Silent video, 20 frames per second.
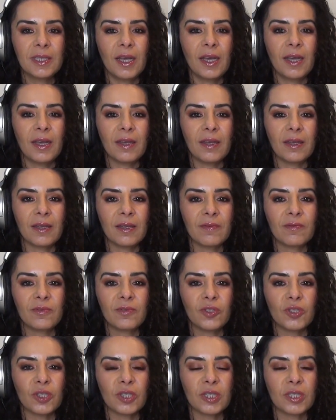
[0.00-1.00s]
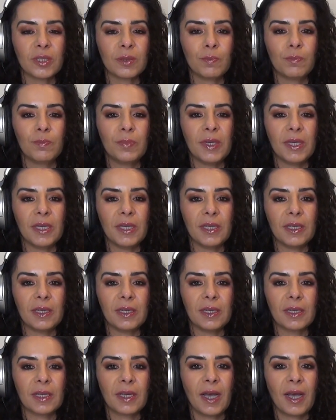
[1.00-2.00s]
I've just
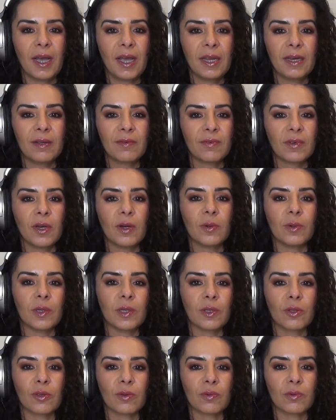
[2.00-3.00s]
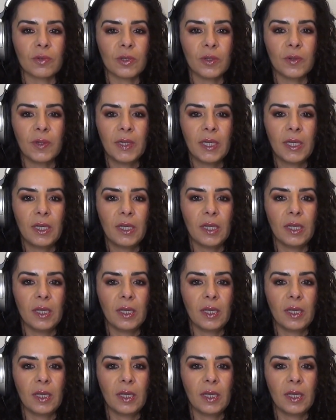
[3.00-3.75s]
been kind of going through it,